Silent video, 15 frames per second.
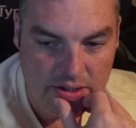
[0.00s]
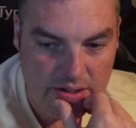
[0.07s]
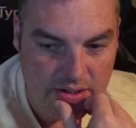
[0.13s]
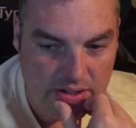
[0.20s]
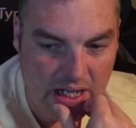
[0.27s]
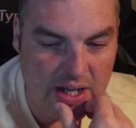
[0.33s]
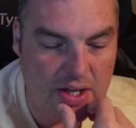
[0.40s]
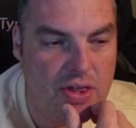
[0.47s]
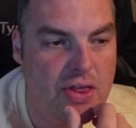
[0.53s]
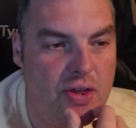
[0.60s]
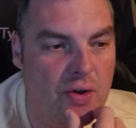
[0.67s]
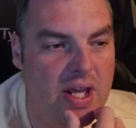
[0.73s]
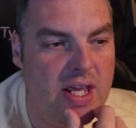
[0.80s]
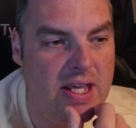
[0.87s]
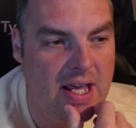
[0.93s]
Like 3
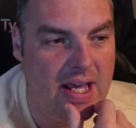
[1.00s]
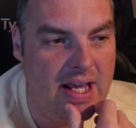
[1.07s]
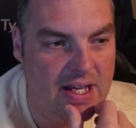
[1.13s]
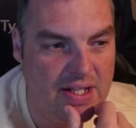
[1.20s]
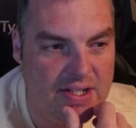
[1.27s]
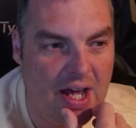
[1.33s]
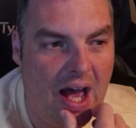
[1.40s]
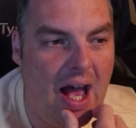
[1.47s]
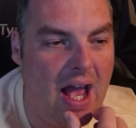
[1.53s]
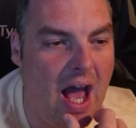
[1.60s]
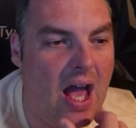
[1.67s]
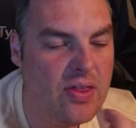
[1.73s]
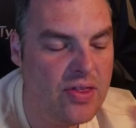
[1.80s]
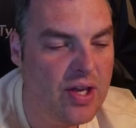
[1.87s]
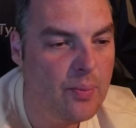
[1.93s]
years. I
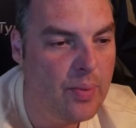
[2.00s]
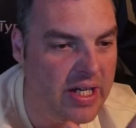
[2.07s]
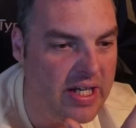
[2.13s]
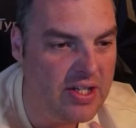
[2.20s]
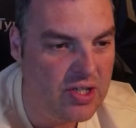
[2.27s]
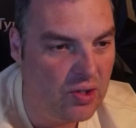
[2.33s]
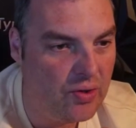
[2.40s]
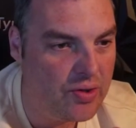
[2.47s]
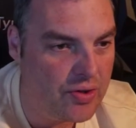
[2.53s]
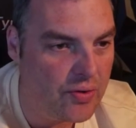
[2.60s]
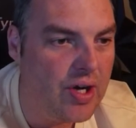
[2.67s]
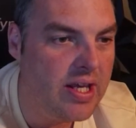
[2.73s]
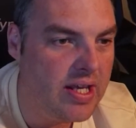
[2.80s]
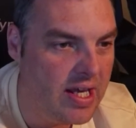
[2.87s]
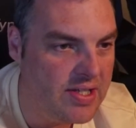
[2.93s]
think we need to look 3
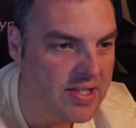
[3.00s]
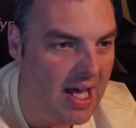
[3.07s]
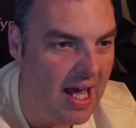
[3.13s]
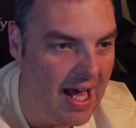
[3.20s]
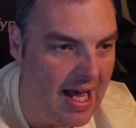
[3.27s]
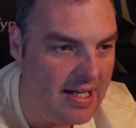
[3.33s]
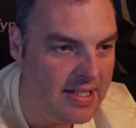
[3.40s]
years ahead